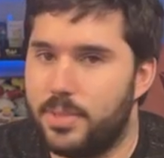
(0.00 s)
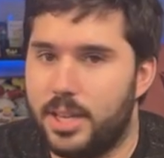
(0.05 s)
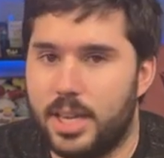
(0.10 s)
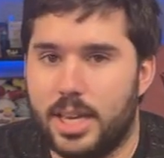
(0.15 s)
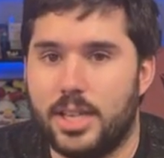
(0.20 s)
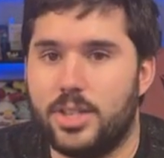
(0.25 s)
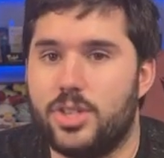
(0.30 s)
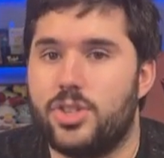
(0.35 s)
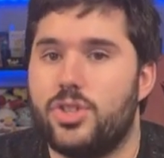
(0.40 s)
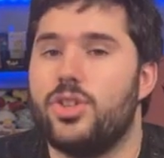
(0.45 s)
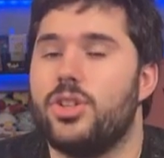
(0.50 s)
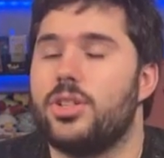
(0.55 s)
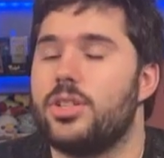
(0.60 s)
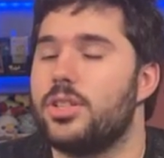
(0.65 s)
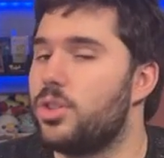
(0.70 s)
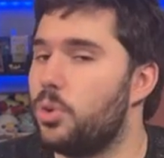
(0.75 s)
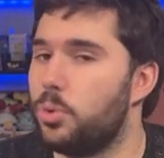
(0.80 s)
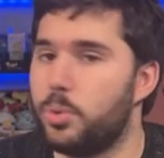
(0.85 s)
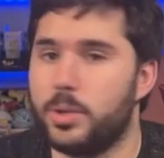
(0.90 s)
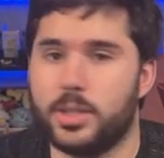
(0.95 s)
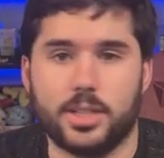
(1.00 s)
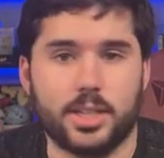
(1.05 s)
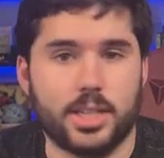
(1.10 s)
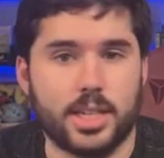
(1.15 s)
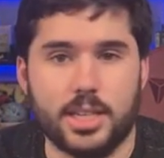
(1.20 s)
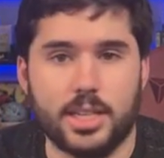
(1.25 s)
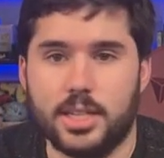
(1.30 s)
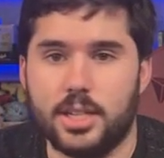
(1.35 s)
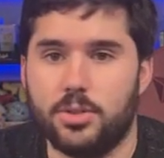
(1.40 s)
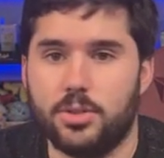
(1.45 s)
It's just going to
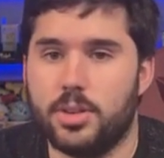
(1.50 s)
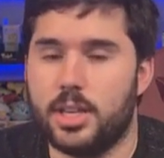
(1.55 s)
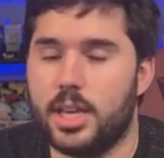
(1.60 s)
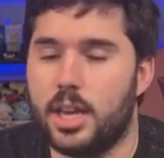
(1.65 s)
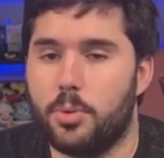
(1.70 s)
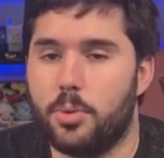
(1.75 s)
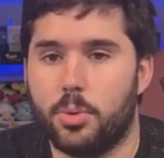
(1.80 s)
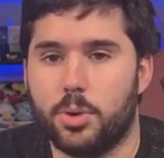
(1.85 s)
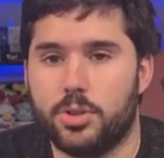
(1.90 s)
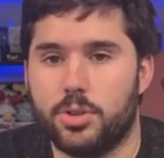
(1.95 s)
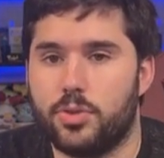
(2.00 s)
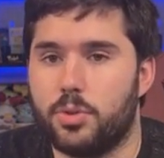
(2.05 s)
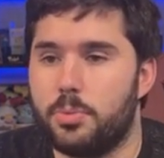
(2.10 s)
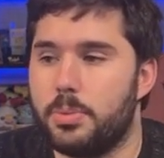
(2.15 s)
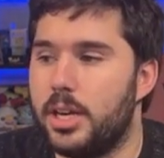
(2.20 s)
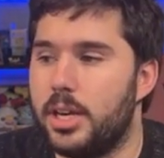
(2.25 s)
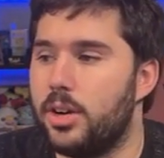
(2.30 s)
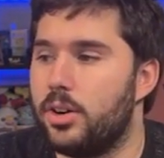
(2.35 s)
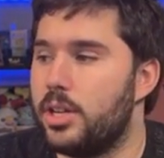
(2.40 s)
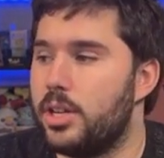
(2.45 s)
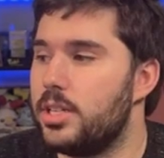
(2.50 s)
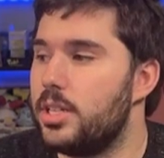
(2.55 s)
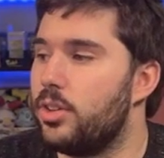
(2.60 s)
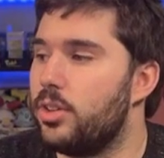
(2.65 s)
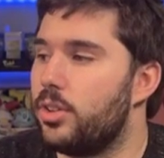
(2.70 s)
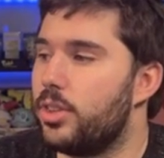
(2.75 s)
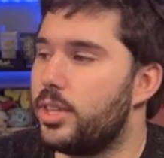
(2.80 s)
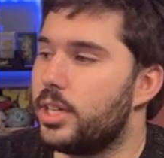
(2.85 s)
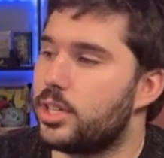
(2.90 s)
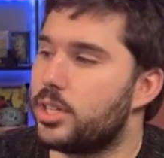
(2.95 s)
continue to get worse from here
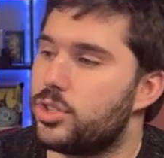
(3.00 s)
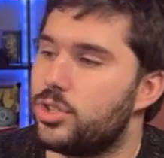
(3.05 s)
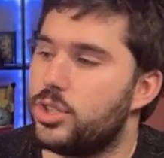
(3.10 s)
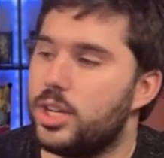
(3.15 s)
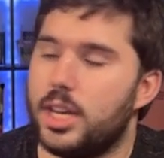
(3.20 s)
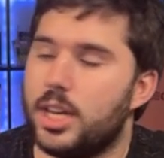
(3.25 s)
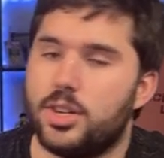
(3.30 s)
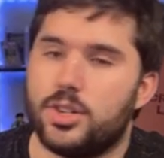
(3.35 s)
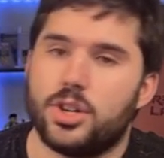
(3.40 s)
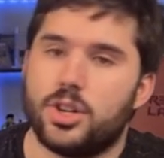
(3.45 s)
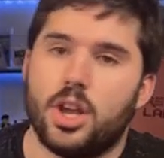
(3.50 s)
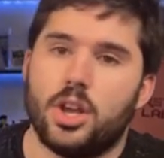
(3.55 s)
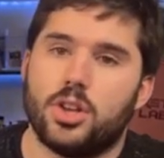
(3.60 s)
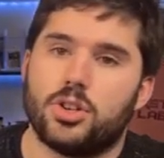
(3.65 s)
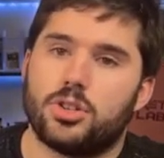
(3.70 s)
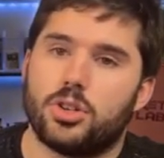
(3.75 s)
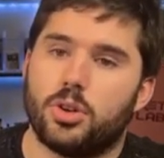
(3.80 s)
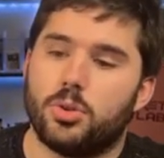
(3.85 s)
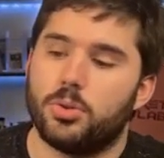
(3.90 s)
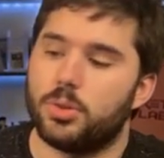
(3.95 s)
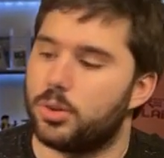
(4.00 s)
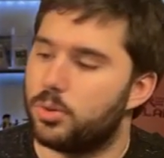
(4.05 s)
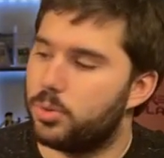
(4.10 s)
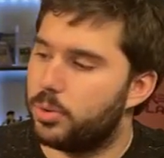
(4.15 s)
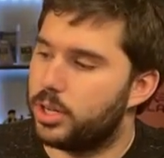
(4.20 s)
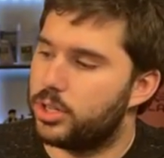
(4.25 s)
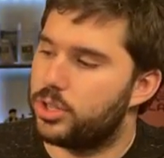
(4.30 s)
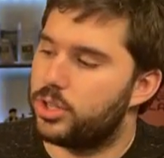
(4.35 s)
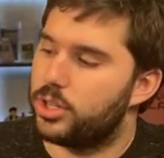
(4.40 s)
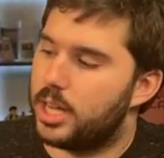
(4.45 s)
until things change. So the
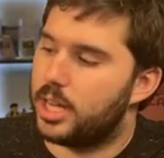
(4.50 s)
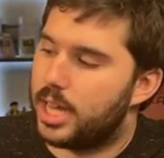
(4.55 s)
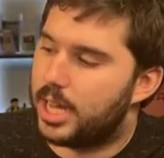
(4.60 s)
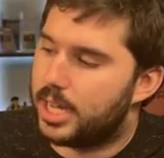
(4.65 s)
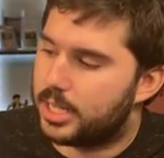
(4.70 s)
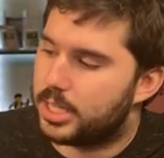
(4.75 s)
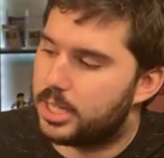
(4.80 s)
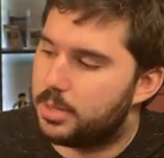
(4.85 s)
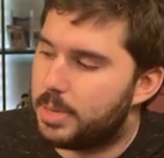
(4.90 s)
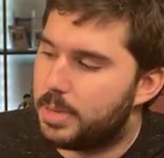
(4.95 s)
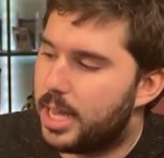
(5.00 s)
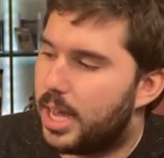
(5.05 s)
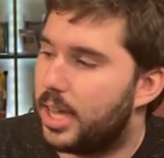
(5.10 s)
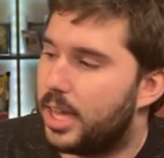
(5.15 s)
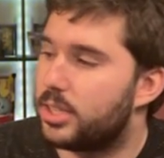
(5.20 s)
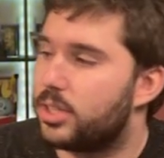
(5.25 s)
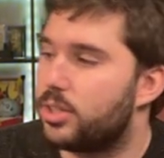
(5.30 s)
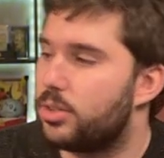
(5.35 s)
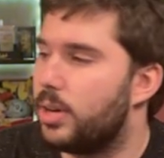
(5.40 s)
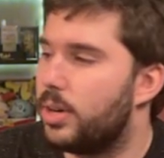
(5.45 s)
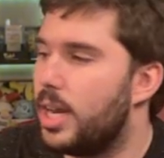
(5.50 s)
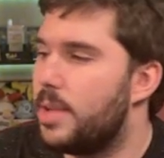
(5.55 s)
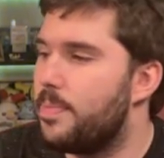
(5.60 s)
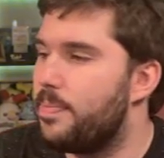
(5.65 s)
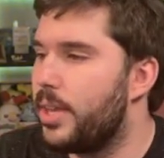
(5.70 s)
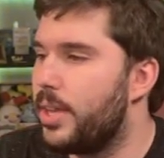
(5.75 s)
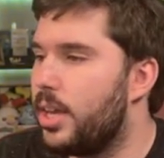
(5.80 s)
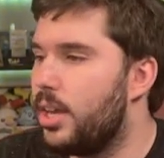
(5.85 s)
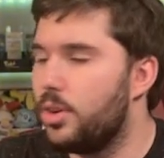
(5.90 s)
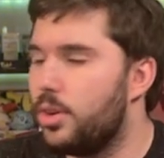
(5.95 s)
question has to be asked,
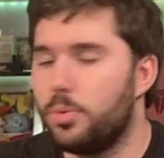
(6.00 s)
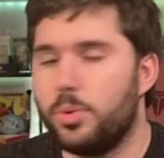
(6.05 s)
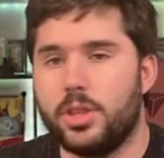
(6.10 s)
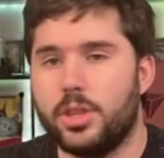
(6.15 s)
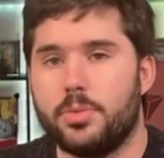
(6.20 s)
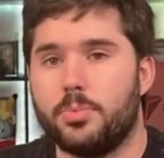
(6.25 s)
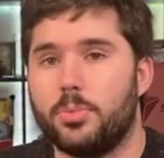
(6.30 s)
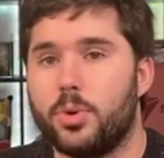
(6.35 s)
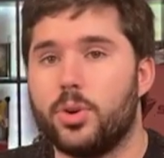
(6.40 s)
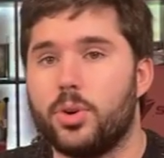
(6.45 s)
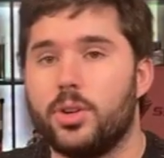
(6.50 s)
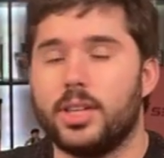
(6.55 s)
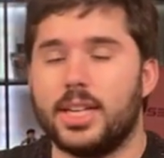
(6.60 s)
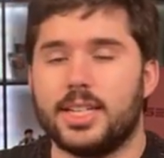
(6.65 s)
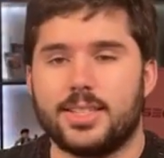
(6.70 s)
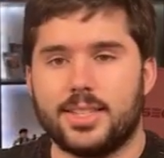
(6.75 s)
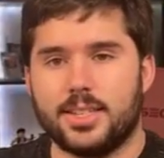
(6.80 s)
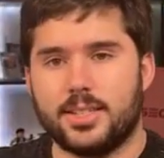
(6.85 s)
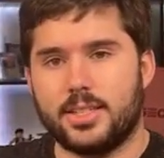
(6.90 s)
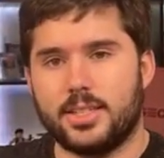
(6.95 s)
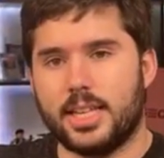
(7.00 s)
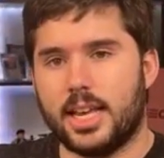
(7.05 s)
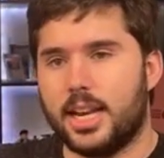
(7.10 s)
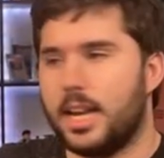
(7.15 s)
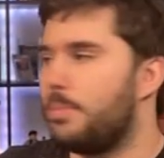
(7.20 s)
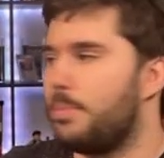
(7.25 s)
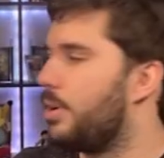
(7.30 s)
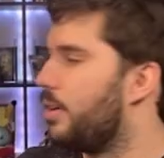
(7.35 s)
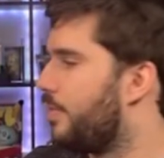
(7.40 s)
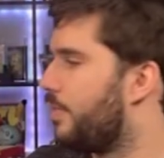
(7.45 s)
right? With more or less the
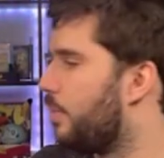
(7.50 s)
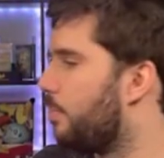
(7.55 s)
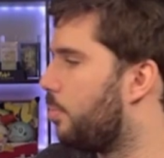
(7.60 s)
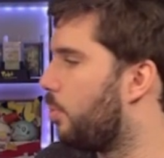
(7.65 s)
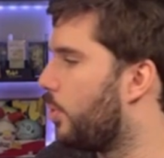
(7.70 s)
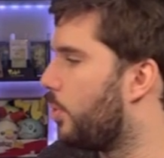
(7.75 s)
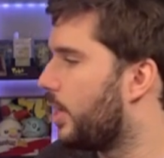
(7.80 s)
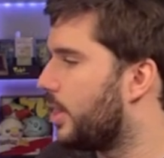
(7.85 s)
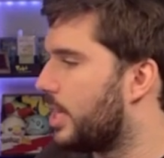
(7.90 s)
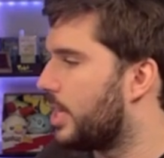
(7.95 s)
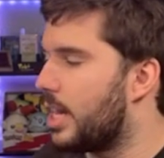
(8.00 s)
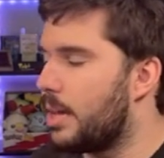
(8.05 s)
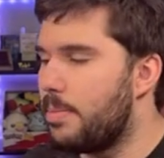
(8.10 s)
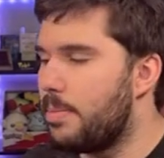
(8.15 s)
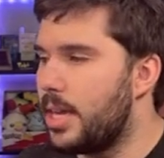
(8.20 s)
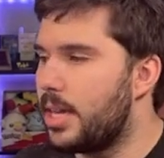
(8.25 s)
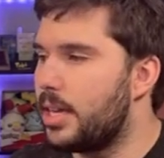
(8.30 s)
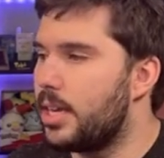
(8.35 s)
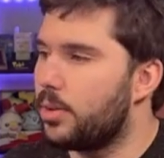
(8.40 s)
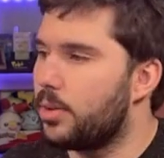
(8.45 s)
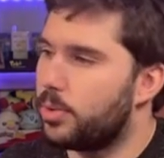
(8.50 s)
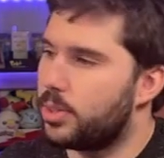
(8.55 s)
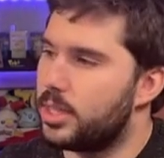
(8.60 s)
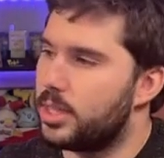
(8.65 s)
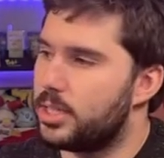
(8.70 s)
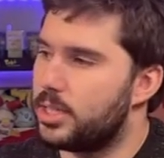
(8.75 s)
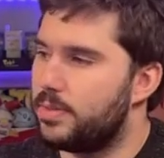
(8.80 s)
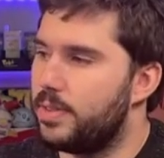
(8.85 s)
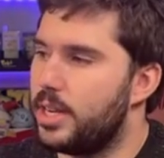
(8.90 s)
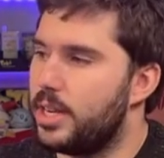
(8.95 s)
setup of the point that I'm making with
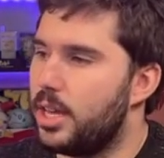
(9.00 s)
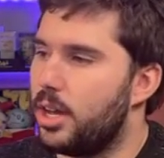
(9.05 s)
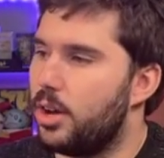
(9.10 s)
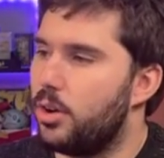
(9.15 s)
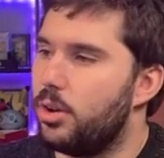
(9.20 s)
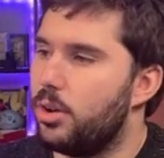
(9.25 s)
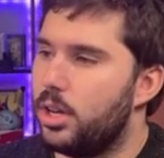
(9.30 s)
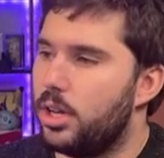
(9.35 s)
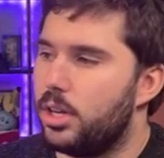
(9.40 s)
this video.